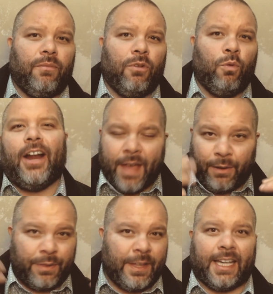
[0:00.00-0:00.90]

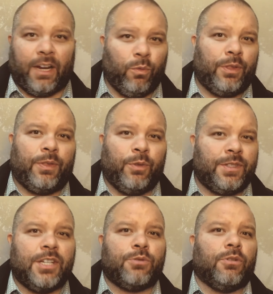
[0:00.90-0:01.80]
without thinking, with
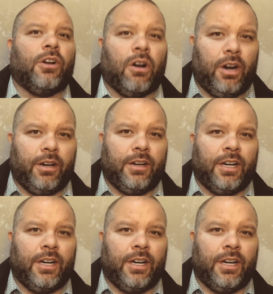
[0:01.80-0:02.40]
disregard,